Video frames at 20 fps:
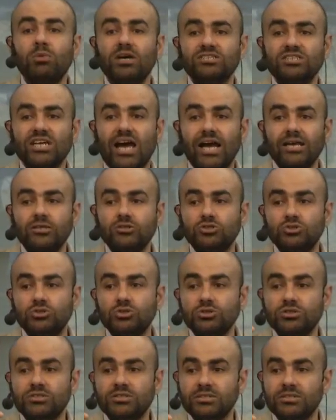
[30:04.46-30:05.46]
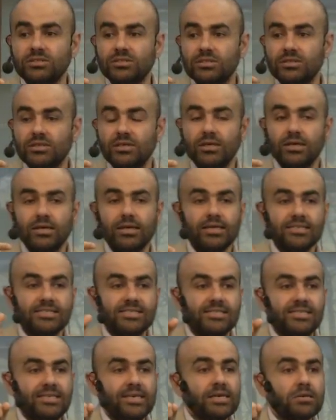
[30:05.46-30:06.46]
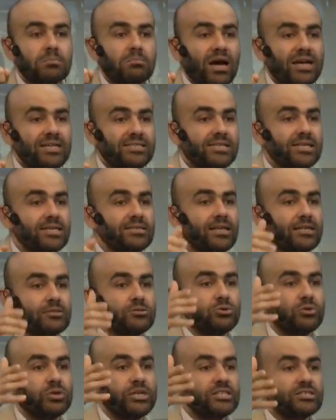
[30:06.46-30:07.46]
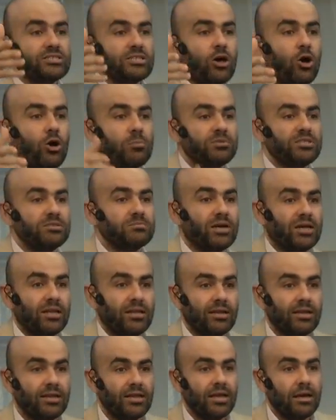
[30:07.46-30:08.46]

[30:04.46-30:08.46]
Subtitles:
much I should steer my signal to reach the optimal,